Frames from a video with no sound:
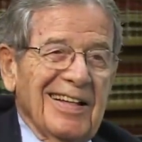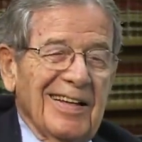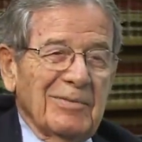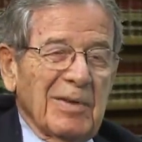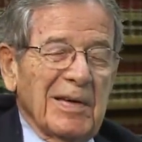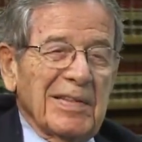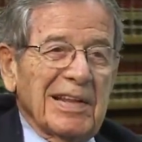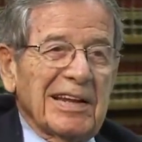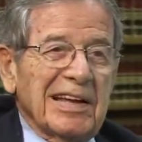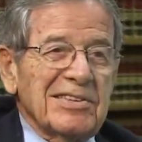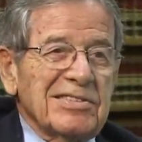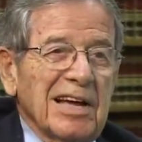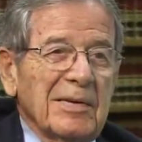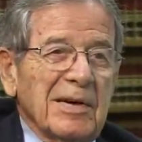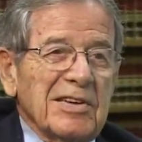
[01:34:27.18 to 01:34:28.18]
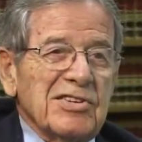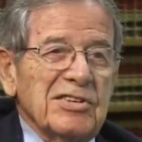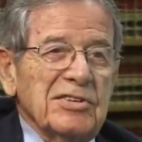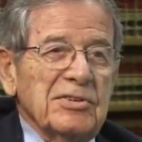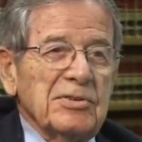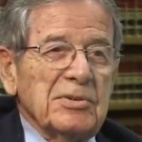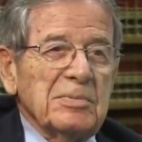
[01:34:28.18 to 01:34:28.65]
Maybe the next time I
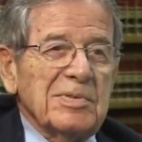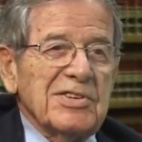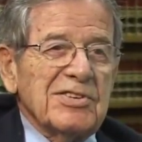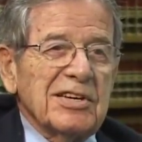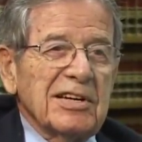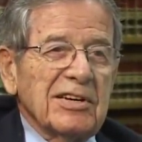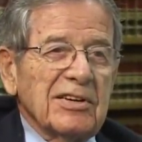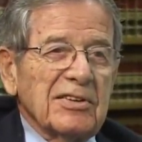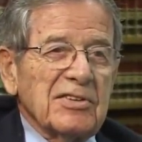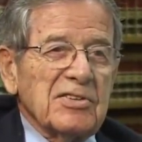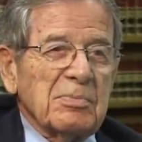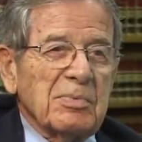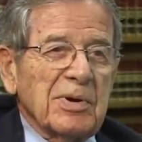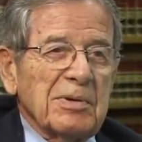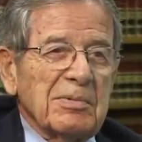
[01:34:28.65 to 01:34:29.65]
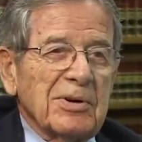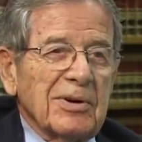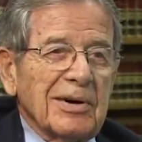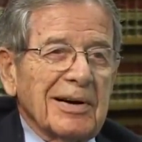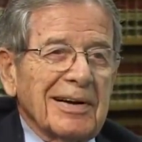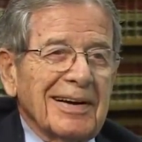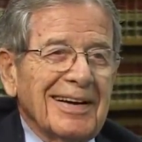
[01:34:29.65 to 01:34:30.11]
see you, you'll be sitting on the Supreme
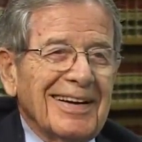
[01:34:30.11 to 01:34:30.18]
Court.